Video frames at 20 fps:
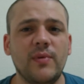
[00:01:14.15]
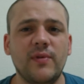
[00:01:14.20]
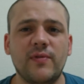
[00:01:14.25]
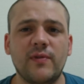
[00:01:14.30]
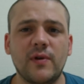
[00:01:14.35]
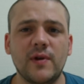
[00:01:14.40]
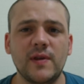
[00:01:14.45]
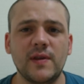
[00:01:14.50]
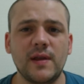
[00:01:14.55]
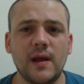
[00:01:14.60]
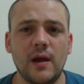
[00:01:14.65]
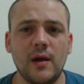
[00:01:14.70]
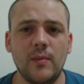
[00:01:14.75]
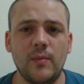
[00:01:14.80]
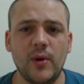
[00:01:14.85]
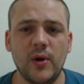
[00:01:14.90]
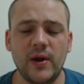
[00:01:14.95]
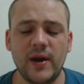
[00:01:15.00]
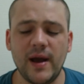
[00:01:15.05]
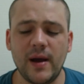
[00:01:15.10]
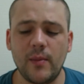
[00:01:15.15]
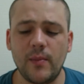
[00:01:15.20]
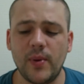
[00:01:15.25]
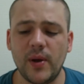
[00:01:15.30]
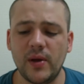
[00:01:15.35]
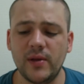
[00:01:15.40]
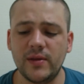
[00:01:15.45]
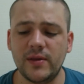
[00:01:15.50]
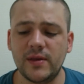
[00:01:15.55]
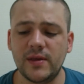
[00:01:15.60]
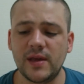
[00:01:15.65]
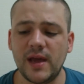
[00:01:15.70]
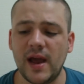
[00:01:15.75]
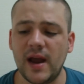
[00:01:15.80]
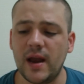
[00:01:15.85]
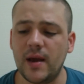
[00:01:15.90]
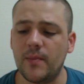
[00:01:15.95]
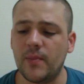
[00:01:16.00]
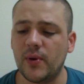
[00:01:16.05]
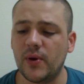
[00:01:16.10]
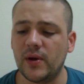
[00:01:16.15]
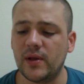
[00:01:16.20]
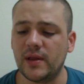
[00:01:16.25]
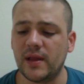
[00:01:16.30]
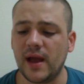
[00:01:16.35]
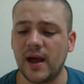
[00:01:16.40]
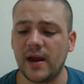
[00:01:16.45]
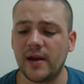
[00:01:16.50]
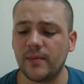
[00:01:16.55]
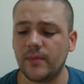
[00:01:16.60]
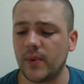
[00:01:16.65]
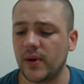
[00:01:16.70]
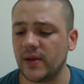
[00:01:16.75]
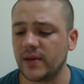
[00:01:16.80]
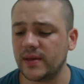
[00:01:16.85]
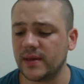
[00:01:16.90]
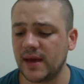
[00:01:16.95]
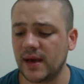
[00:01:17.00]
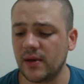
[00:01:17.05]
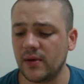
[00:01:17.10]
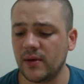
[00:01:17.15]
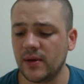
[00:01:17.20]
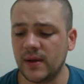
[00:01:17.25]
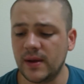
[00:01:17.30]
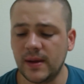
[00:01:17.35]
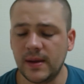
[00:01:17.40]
before it started putting out pods, and it put a ton of pods out.